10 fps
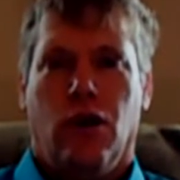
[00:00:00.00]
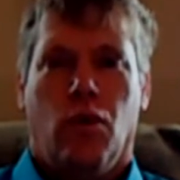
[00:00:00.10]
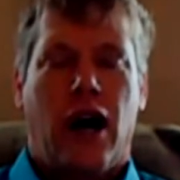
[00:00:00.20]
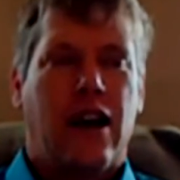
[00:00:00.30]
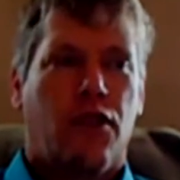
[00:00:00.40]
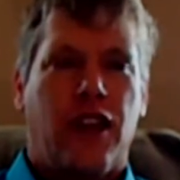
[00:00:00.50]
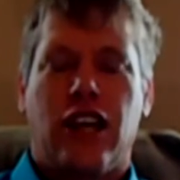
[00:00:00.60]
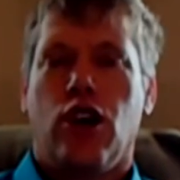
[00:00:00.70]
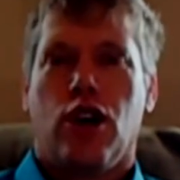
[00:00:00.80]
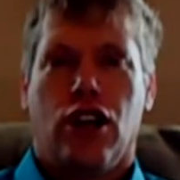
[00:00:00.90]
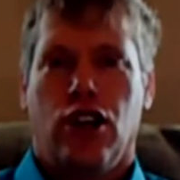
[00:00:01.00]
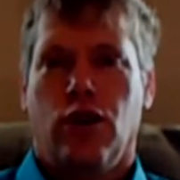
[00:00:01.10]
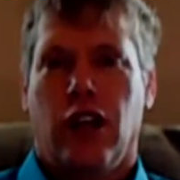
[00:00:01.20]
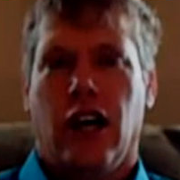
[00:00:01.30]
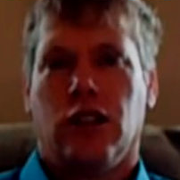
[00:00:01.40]
"Well, I don't think you can do
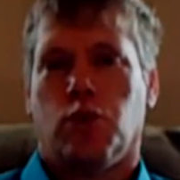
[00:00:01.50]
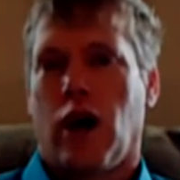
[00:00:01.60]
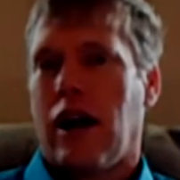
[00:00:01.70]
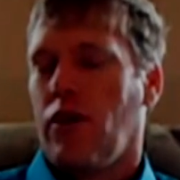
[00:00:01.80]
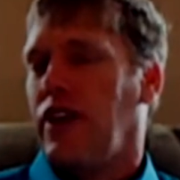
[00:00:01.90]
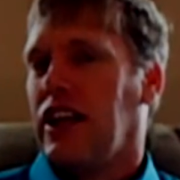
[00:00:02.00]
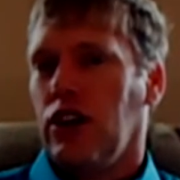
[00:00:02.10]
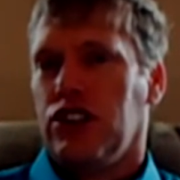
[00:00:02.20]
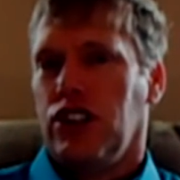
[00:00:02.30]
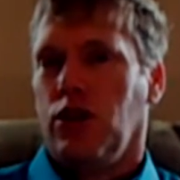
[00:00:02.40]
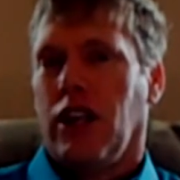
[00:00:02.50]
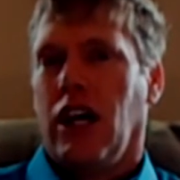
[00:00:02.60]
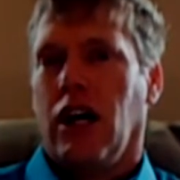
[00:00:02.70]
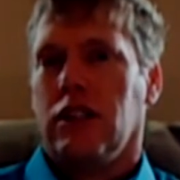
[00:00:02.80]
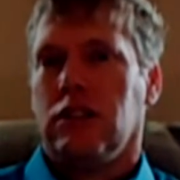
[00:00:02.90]
this," "Well, I don't think you should do
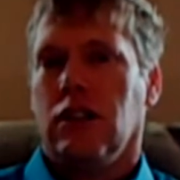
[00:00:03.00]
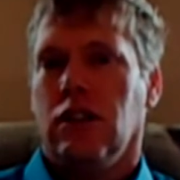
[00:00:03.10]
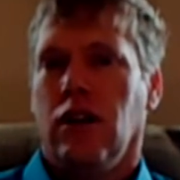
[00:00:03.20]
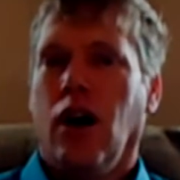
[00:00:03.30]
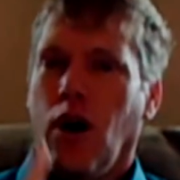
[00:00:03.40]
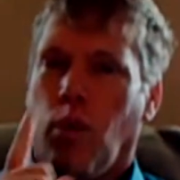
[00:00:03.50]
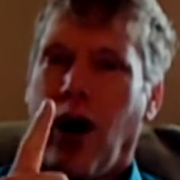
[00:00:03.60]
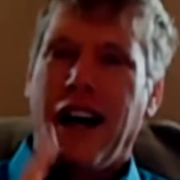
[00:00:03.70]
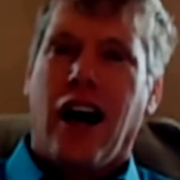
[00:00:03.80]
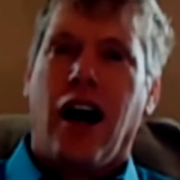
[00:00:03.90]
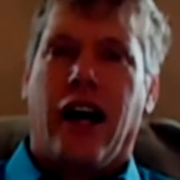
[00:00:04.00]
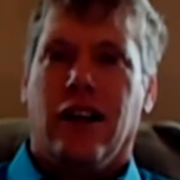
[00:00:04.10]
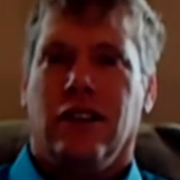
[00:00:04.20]
this." Why not?